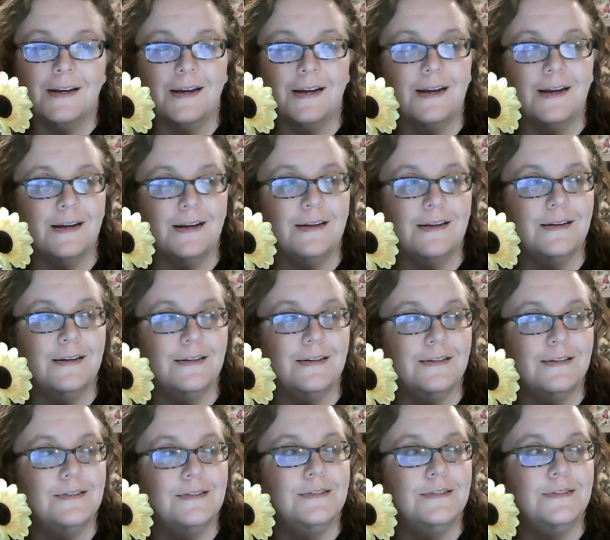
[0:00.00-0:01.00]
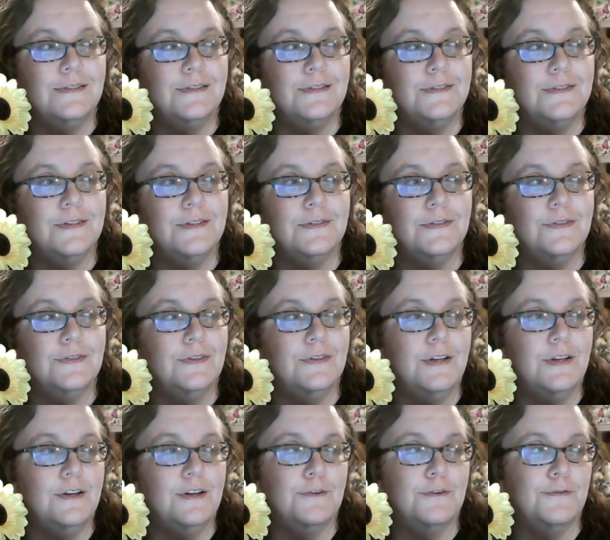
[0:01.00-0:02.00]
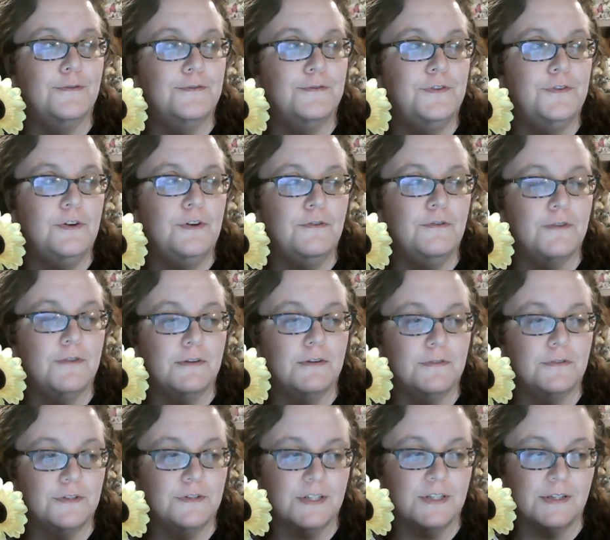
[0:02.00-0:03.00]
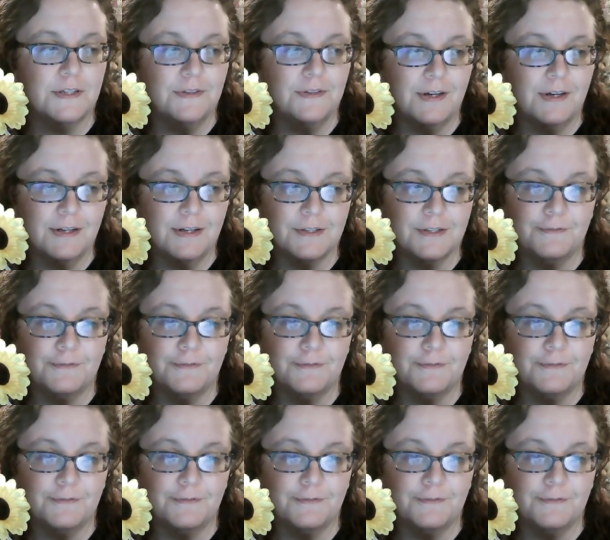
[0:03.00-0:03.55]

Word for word: And if you've ever done that,